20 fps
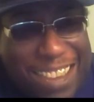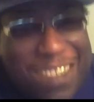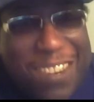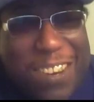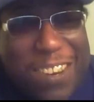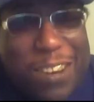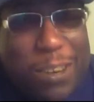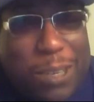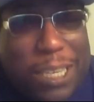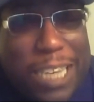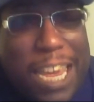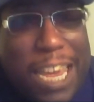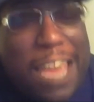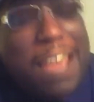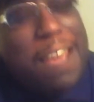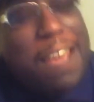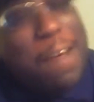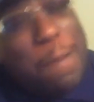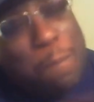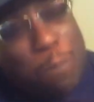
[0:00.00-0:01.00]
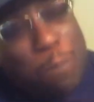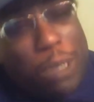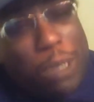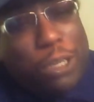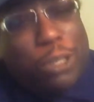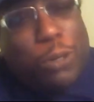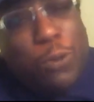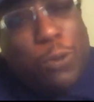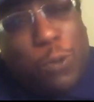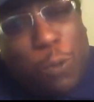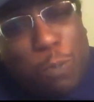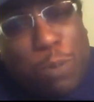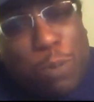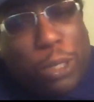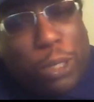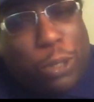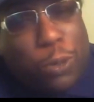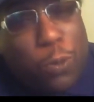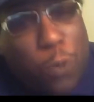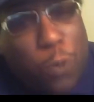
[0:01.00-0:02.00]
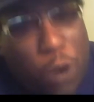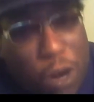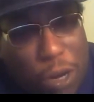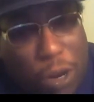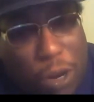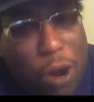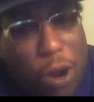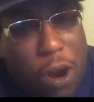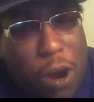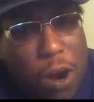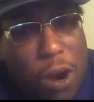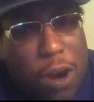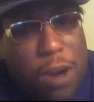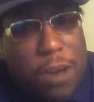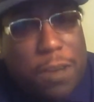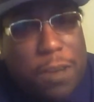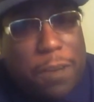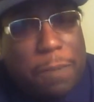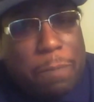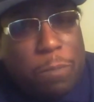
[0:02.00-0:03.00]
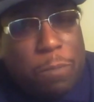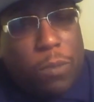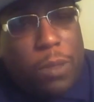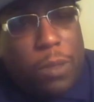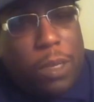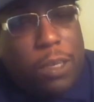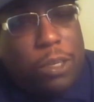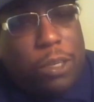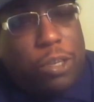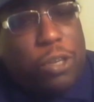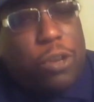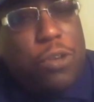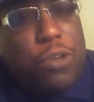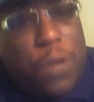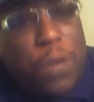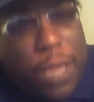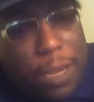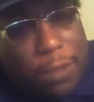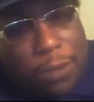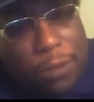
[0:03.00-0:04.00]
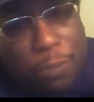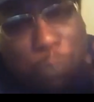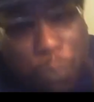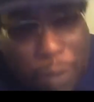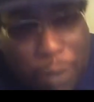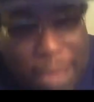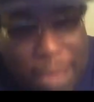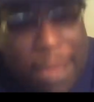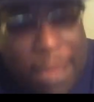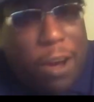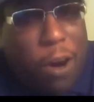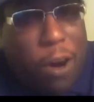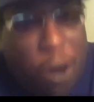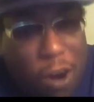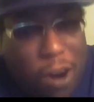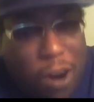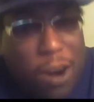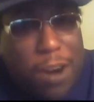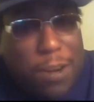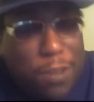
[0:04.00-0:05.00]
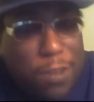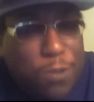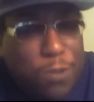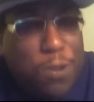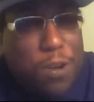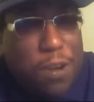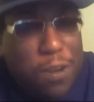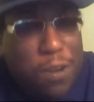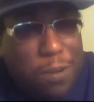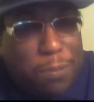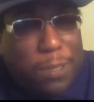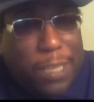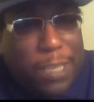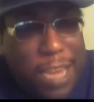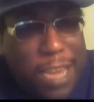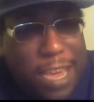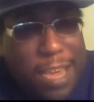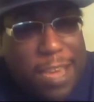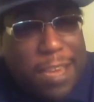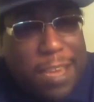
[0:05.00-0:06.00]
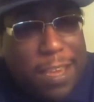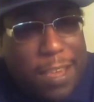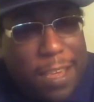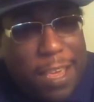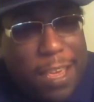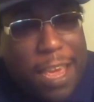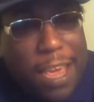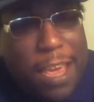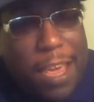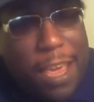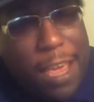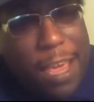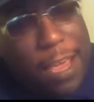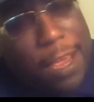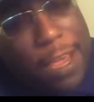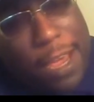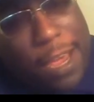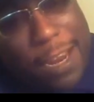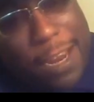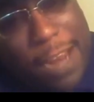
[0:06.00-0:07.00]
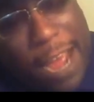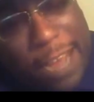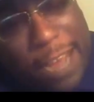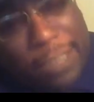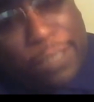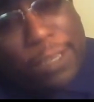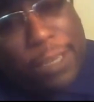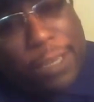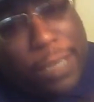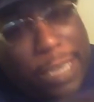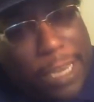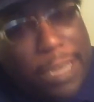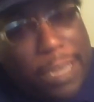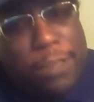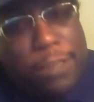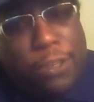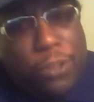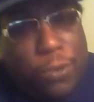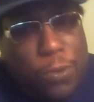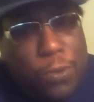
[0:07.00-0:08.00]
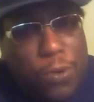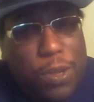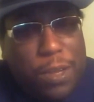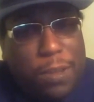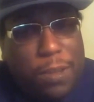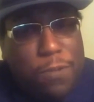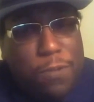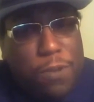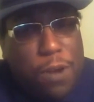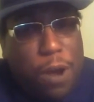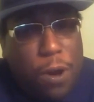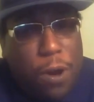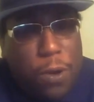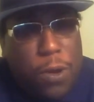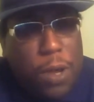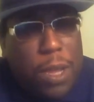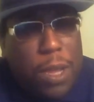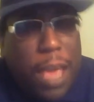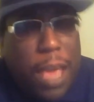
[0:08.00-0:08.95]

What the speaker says: You know what I'm saying? But you work hard, so you get to play hard. You know what I'm saying? And that's the key to it. You know.